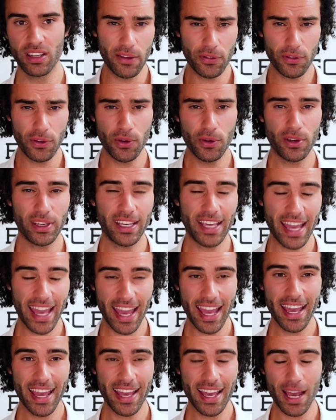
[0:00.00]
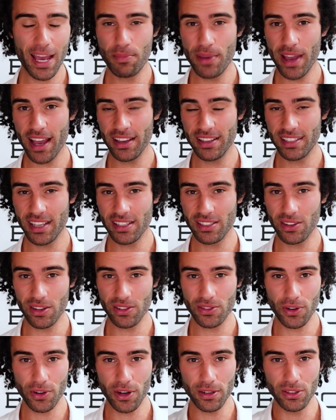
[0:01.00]
If you care about your
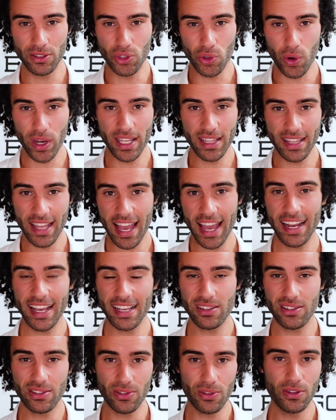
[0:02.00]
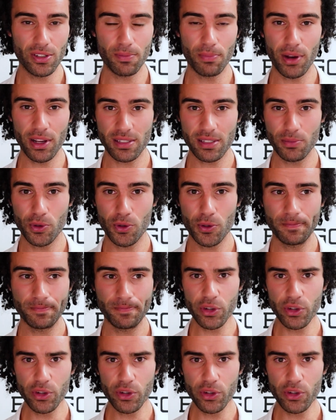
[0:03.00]
testosterone, join that as soon as possible.